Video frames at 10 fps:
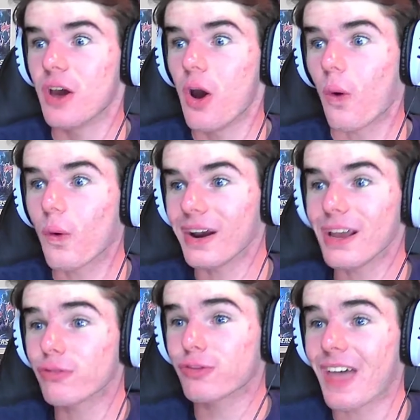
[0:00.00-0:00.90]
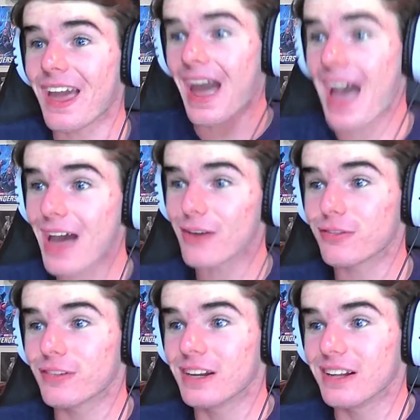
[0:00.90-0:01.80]
Or if they have,
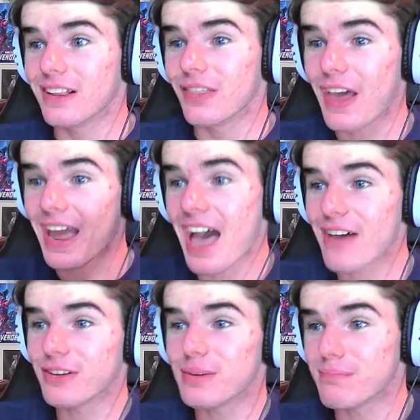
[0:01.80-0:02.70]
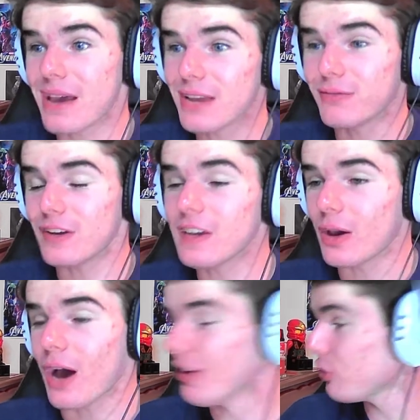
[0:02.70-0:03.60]
they haven't made video. I should